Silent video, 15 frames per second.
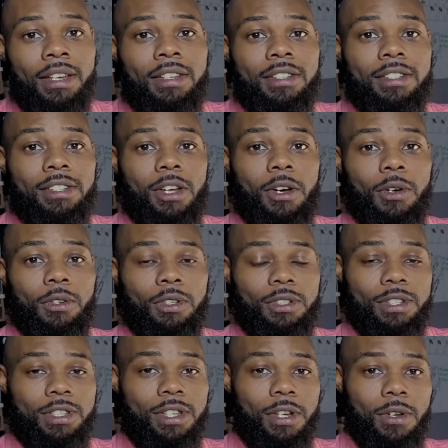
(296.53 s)
So you're
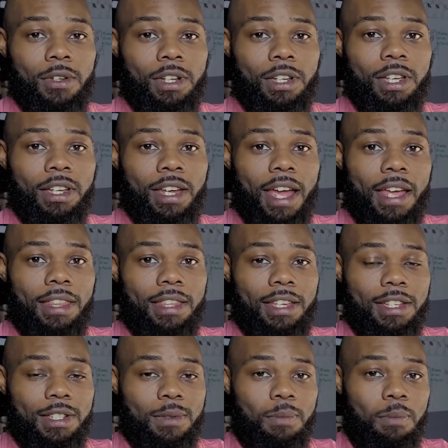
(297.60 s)
still looking at
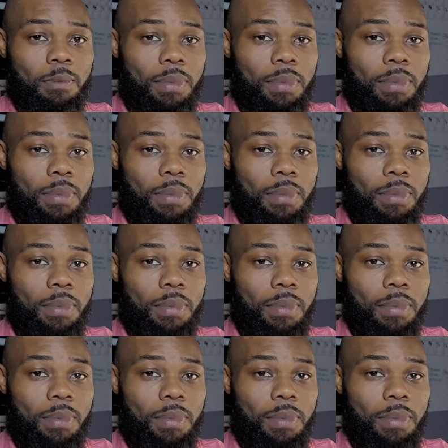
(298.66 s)
this